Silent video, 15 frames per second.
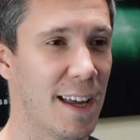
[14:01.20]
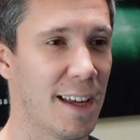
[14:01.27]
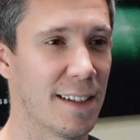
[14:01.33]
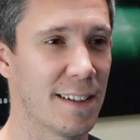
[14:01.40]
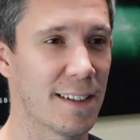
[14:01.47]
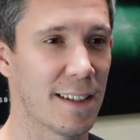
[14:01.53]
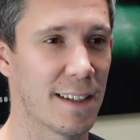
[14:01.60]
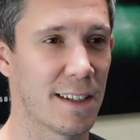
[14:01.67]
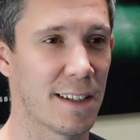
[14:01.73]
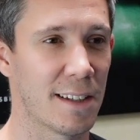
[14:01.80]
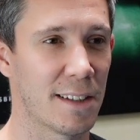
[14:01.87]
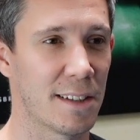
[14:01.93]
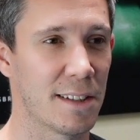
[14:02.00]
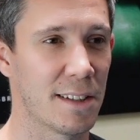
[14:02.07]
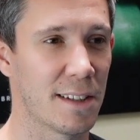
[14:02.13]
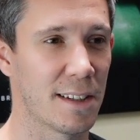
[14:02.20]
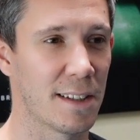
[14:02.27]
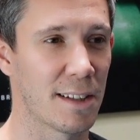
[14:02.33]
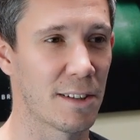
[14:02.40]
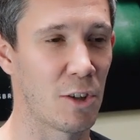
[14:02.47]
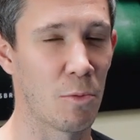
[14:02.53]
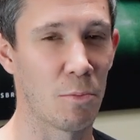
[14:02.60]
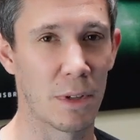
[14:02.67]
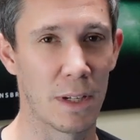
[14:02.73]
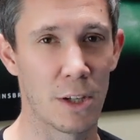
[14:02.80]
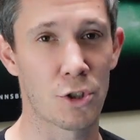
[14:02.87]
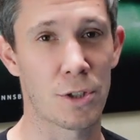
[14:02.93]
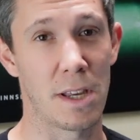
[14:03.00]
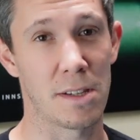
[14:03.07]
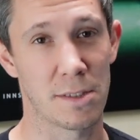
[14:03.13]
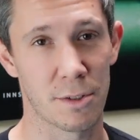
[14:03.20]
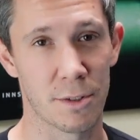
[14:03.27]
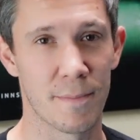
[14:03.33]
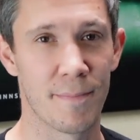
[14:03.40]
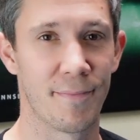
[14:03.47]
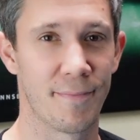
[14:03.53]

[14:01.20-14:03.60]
and the company Stasto.